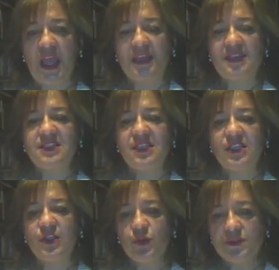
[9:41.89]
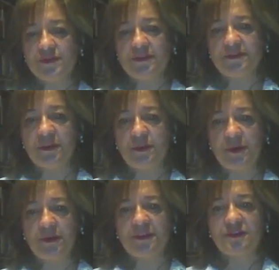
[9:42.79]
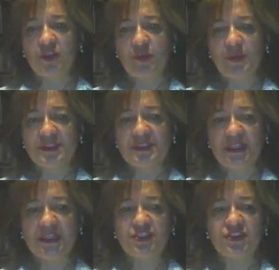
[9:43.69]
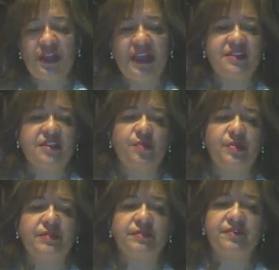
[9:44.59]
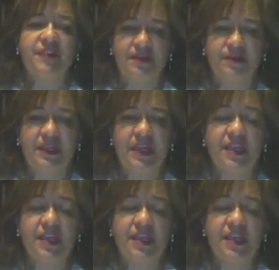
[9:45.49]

and it's useful for both topic selection and topic refinement.